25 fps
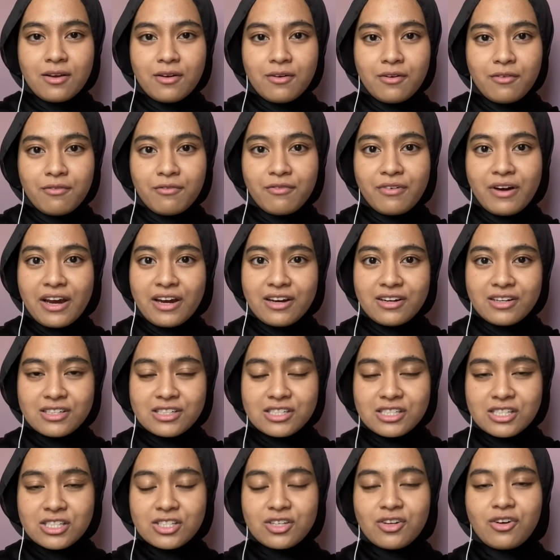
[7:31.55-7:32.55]

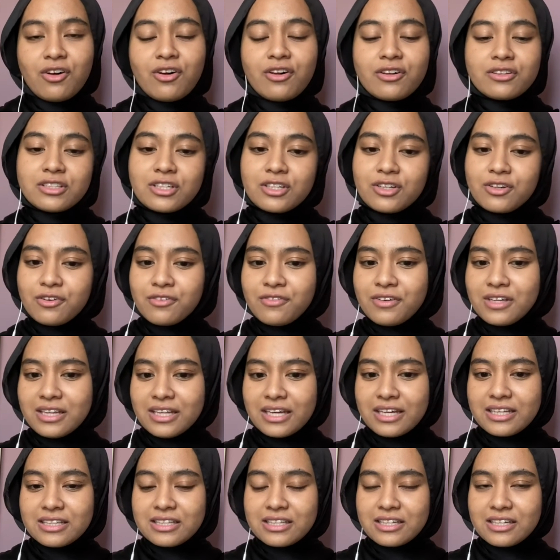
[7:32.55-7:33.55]
virus called the
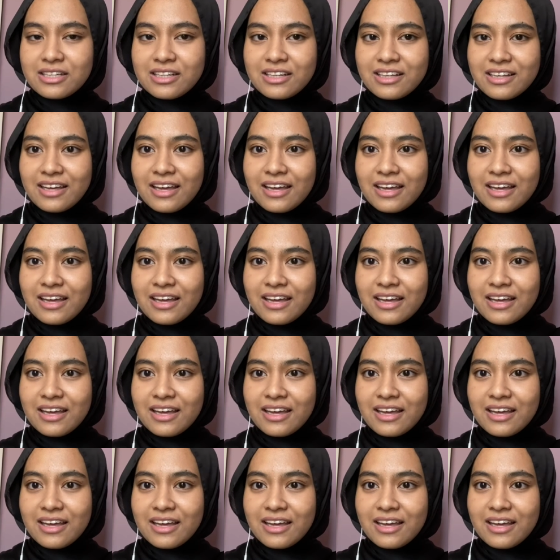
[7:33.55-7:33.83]
COVID-19.